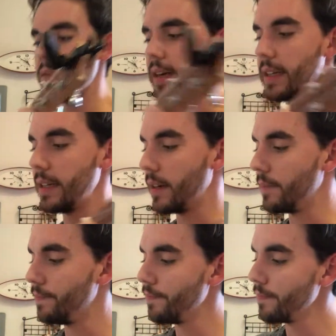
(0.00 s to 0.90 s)
right
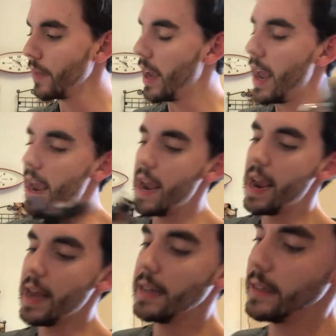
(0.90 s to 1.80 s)
here.
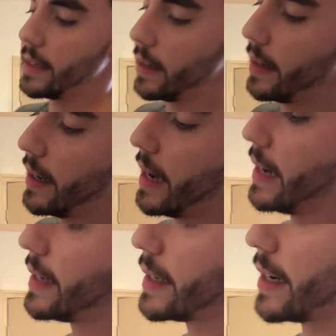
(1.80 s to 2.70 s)
And it is